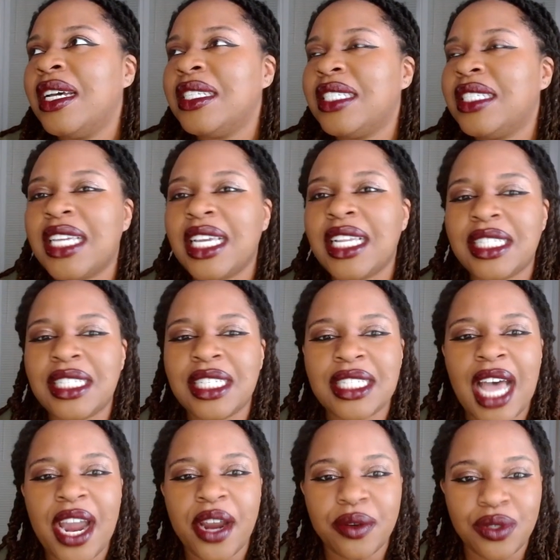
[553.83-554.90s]
to get
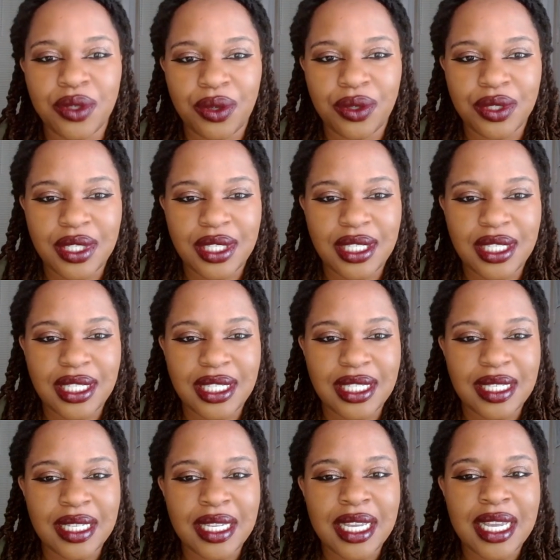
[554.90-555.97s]
desired results.
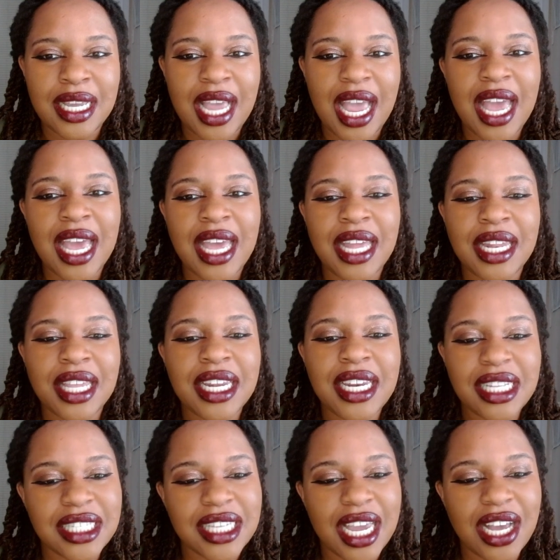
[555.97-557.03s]
And
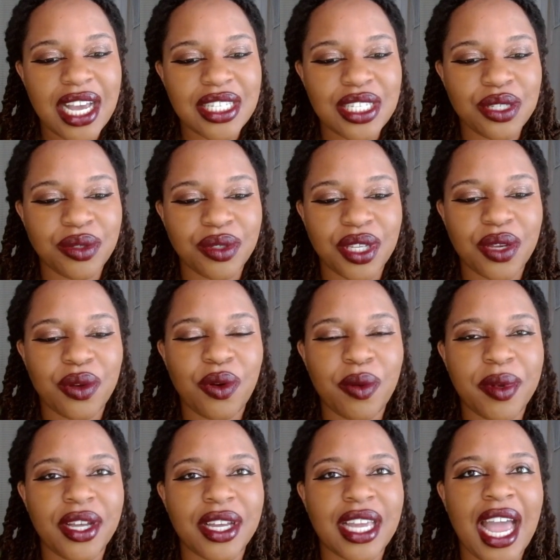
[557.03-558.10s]
Condensed Chaos is a really cool
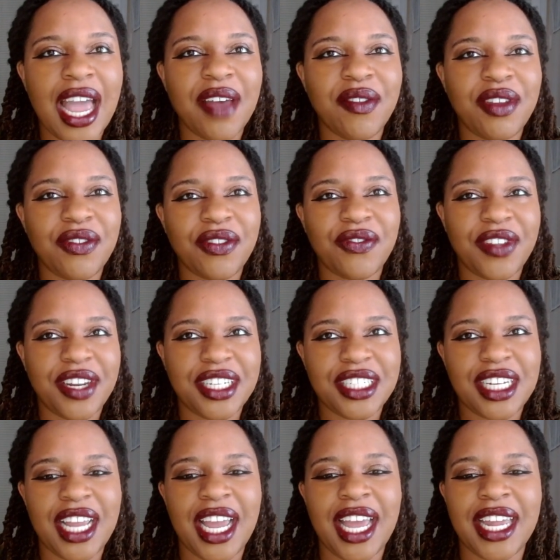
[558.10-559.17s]
book. I haven't even
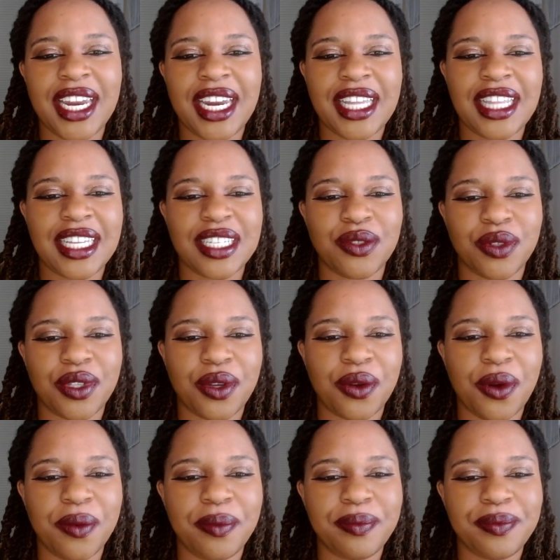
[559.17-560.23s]
finished it yet, and I think it's really
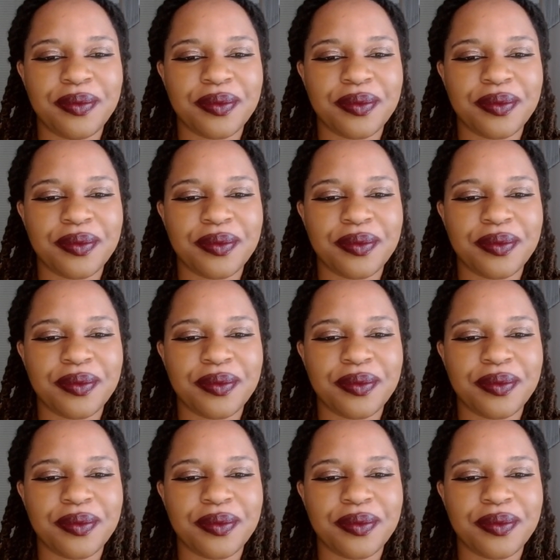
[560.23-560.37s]
cool.